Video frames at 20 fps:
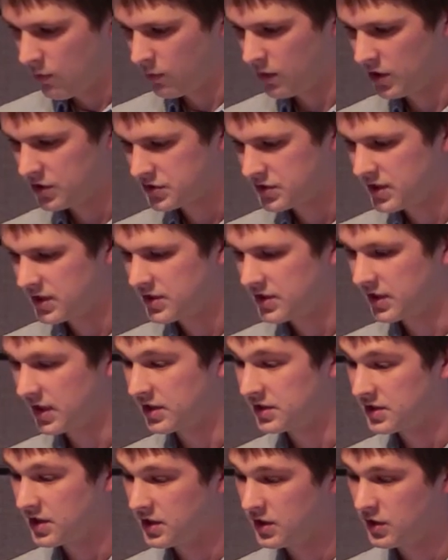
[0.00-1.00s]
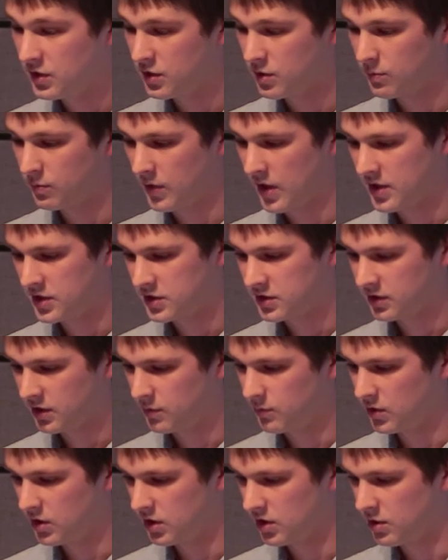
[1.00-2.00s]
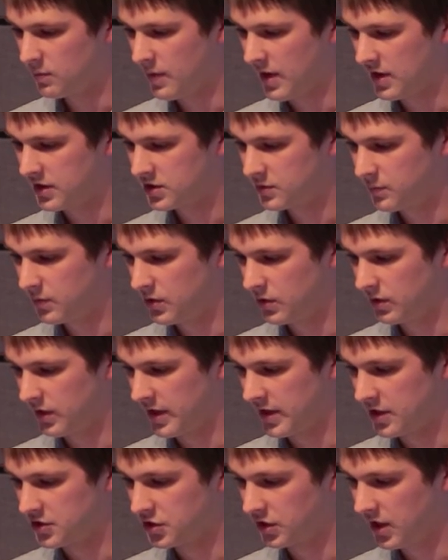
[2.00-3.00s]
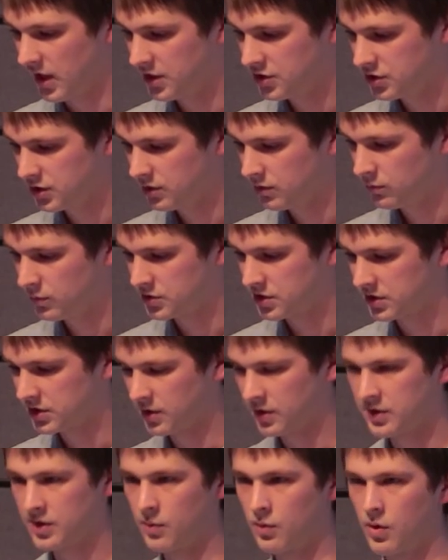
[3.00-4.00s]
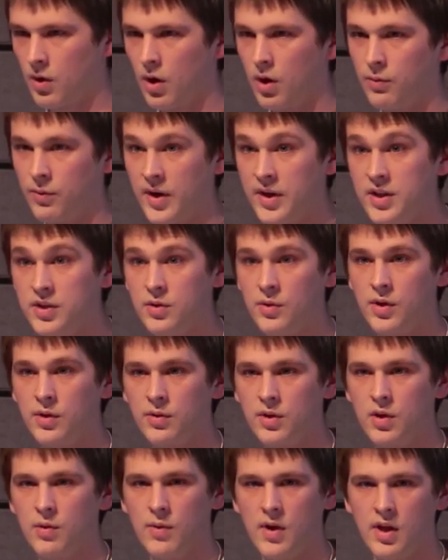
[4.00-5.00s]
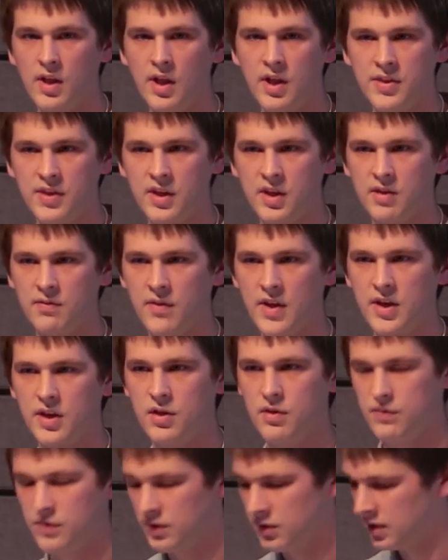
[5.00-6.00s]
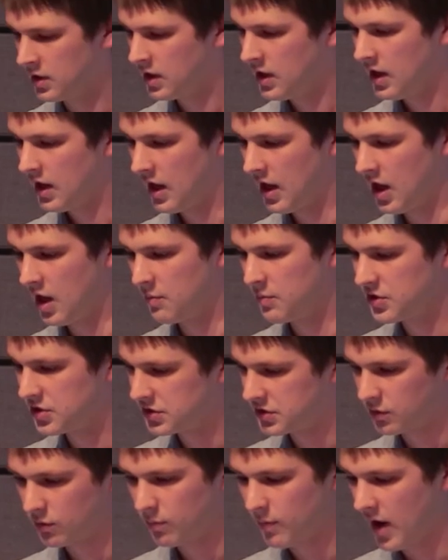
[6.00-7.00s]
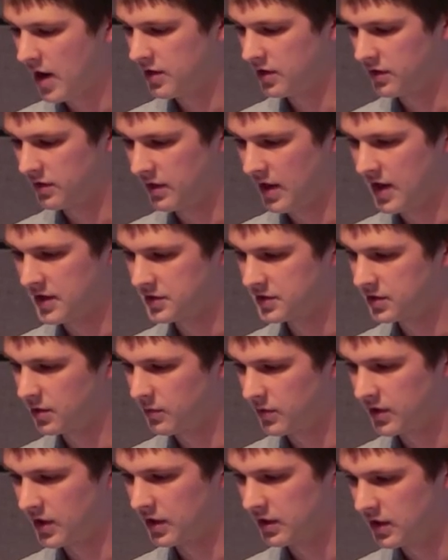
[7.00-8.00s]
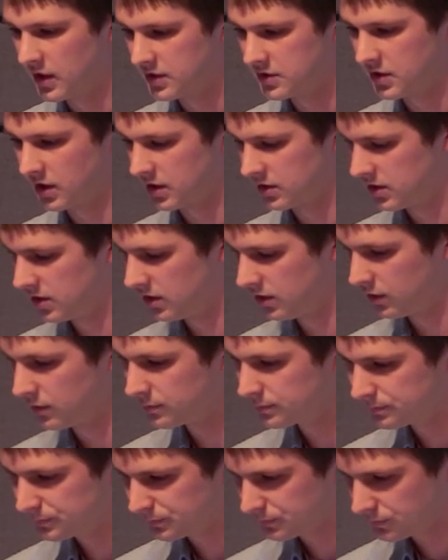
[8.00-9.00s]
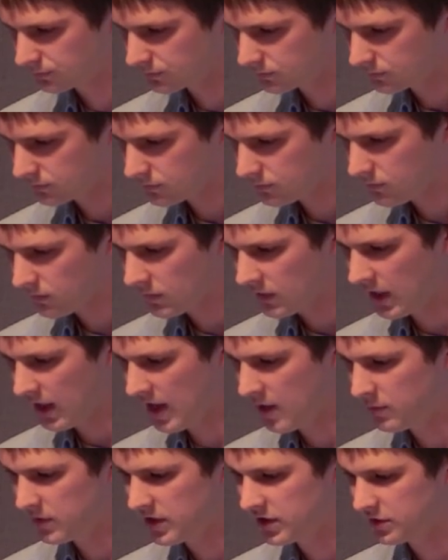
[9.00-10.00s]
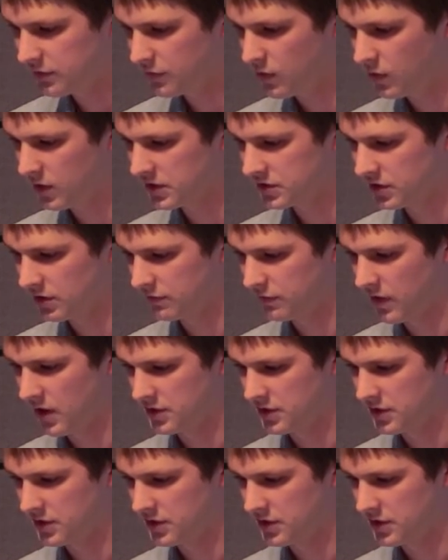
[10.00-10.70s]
we also need to continue to embrace community-based peer-led education, which is something that we're already doing really well, I think, in Vancouver. Uh, but just a reminder that that's something that needs to continue. And we need to focus on